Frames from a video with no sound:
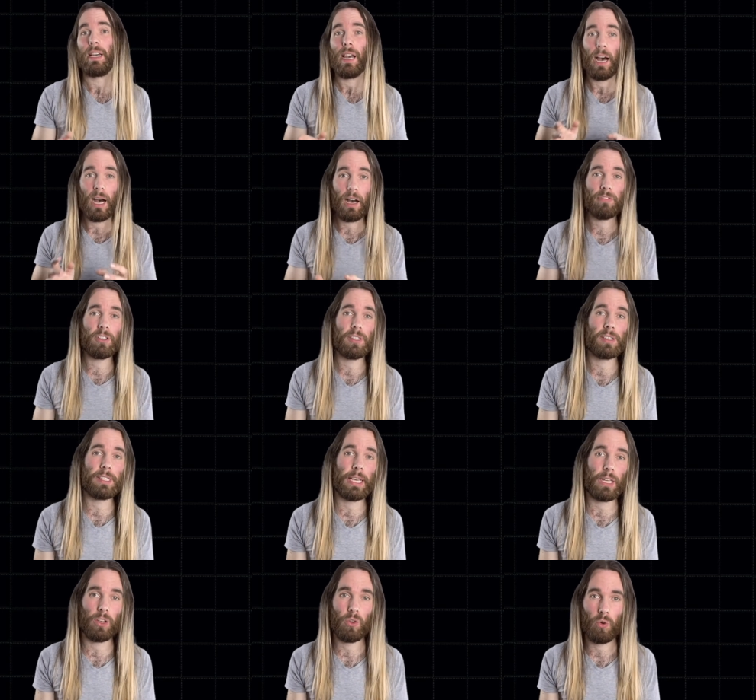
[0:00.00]
after the
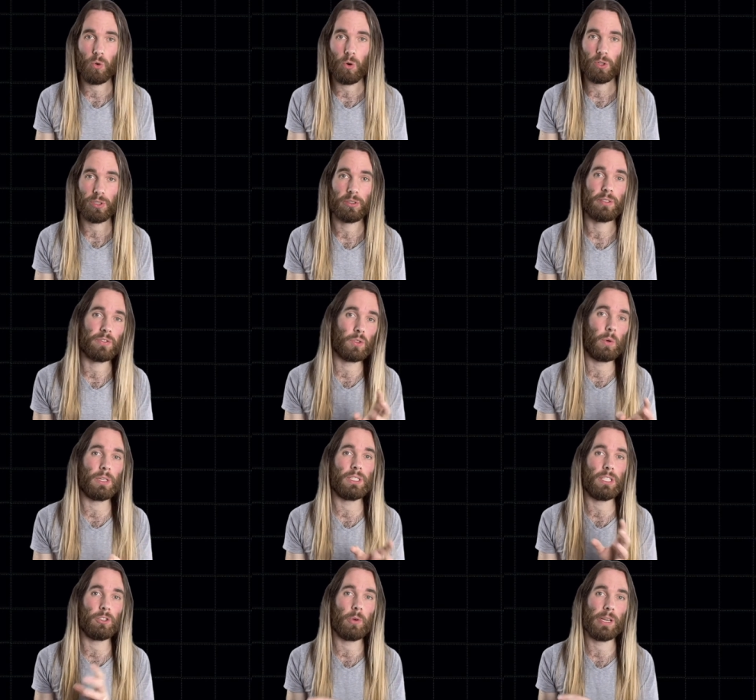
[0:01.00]
second quarter of
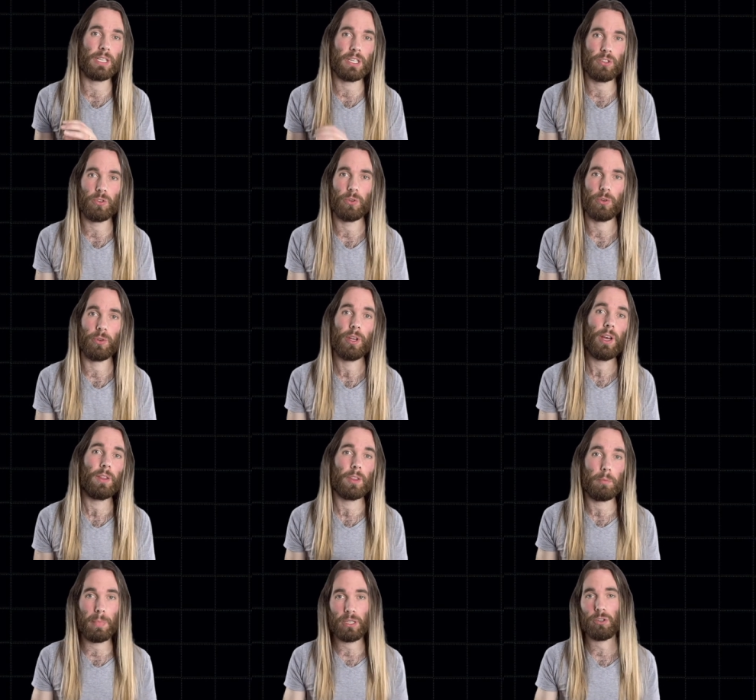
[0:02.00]
2022,
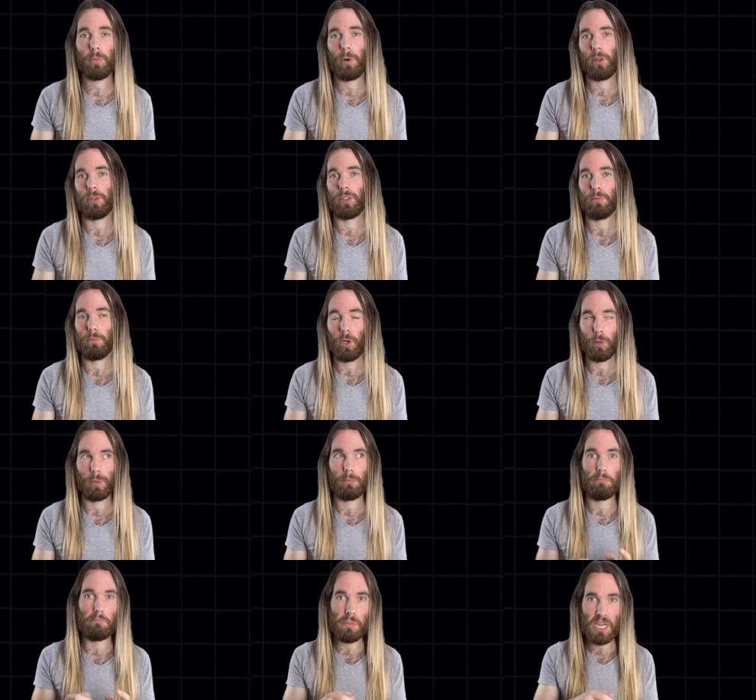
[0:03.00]
the metropolitan
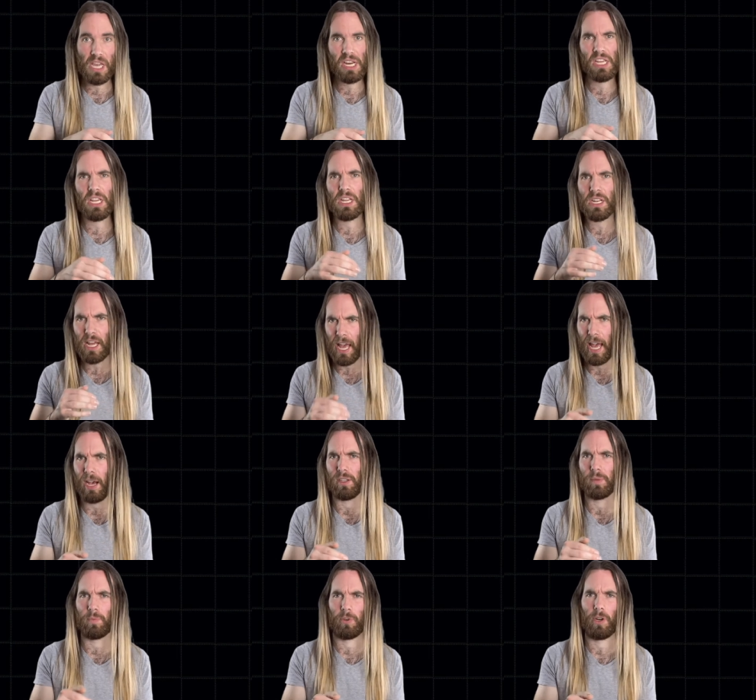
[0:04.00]
Melbourne median
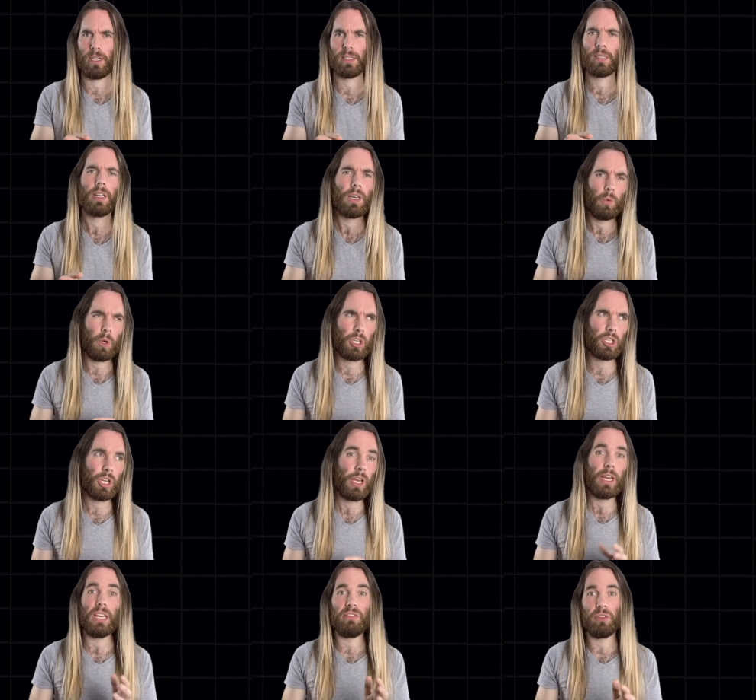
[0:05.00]
house price, which
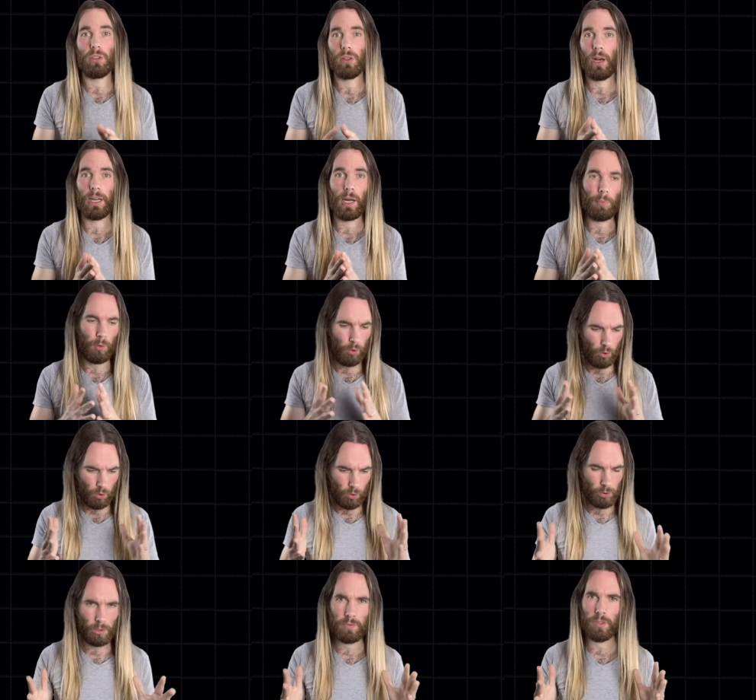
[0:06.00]
if you line up
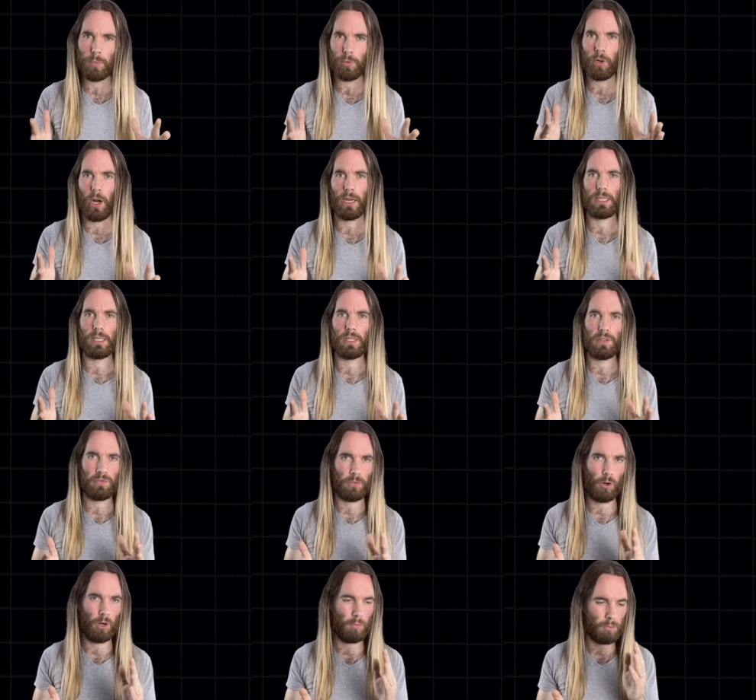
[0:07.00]
all of the prices
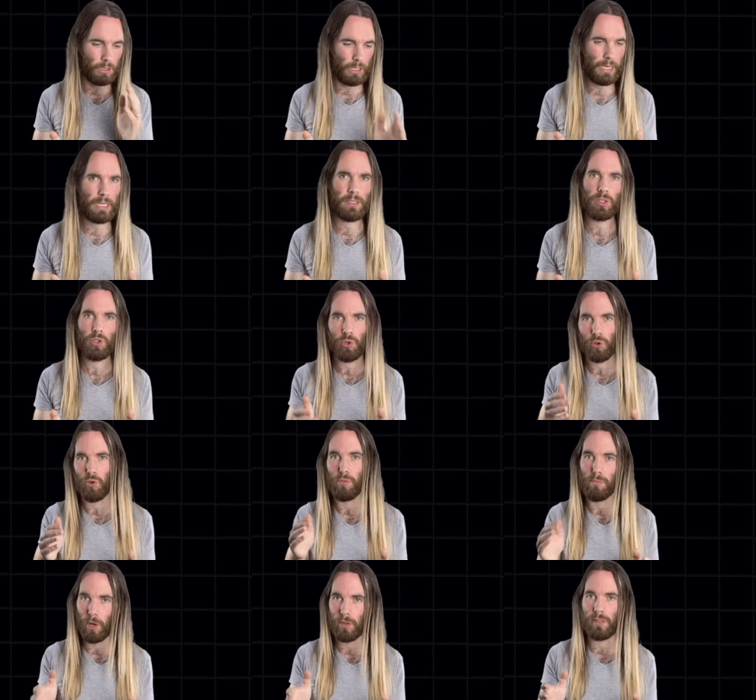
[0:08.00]
from least to
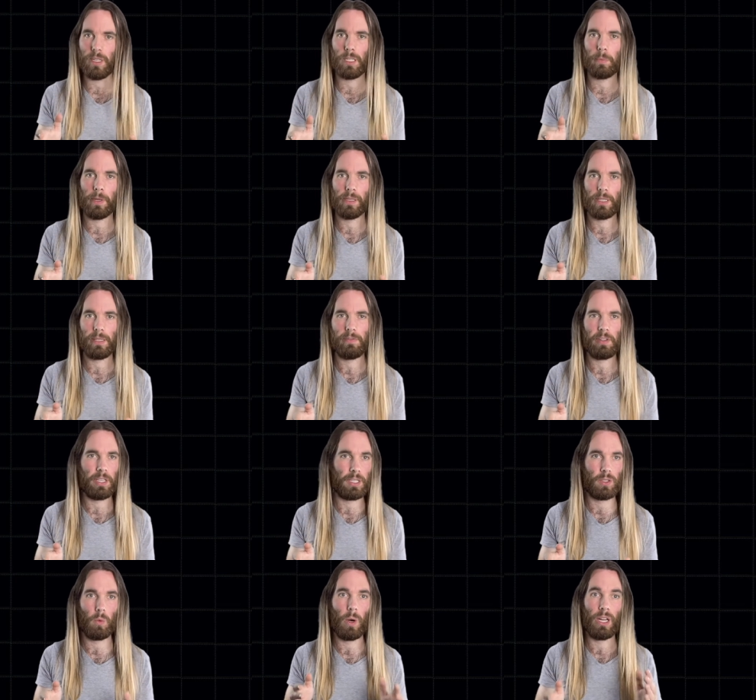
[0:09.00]
most expensive
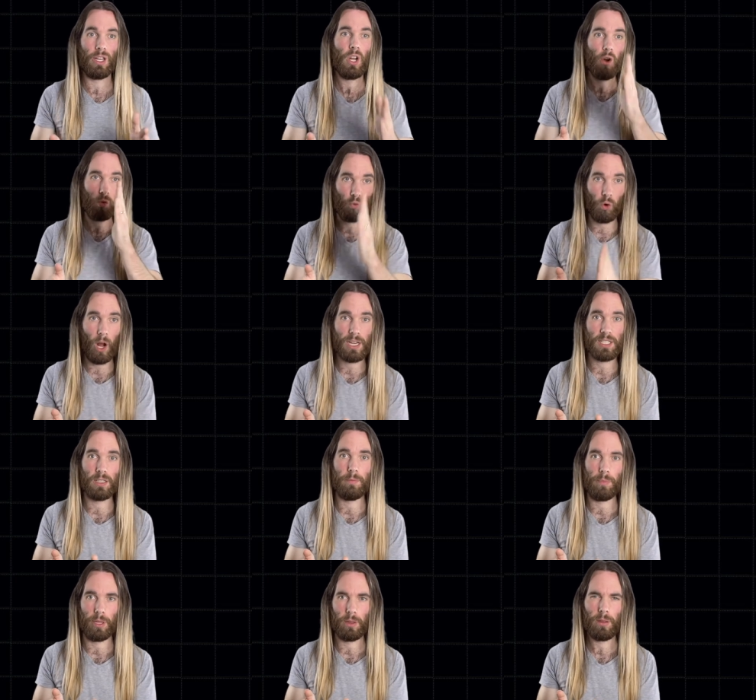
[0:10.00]
is the one right in the
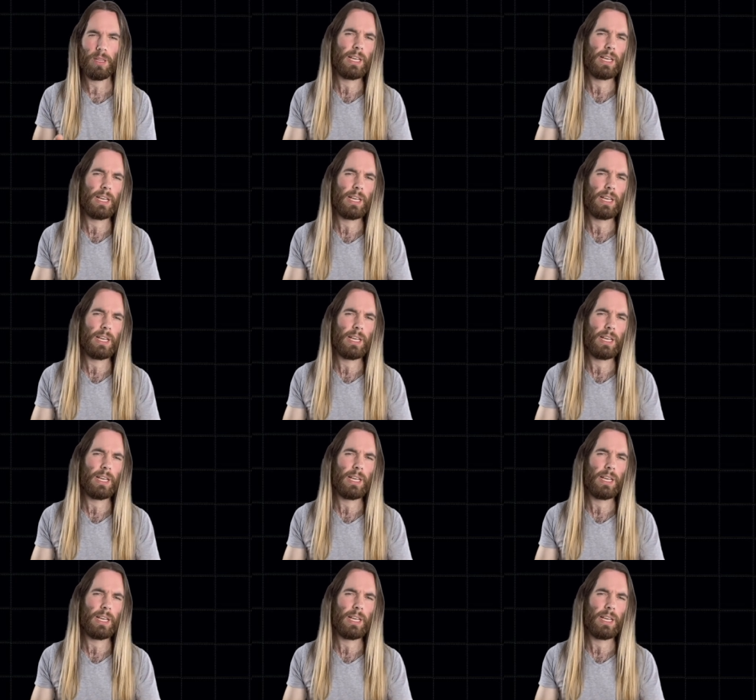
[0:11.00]
middle,